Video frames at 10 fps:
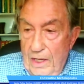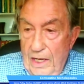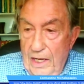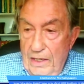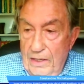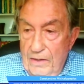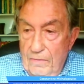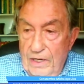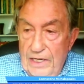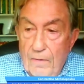And
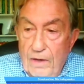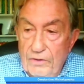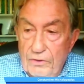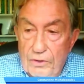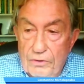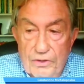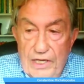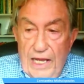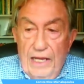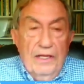what I want to do
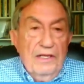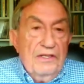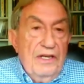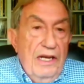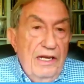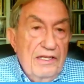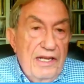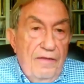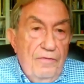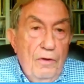today is really
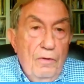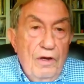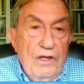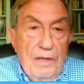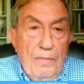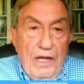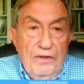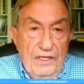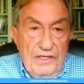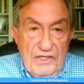say a few words
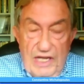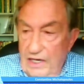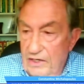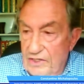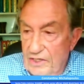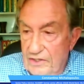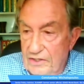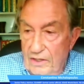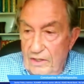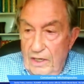about these
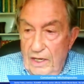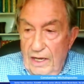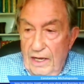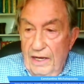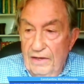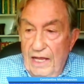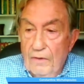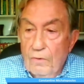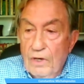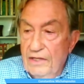challenges, and
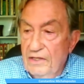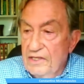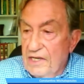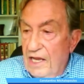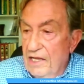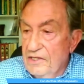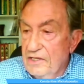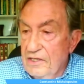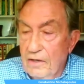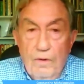then we can
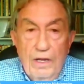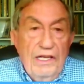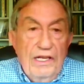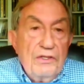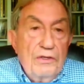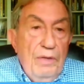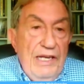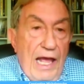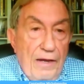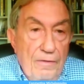discuss what needs to be
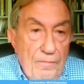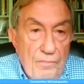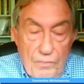done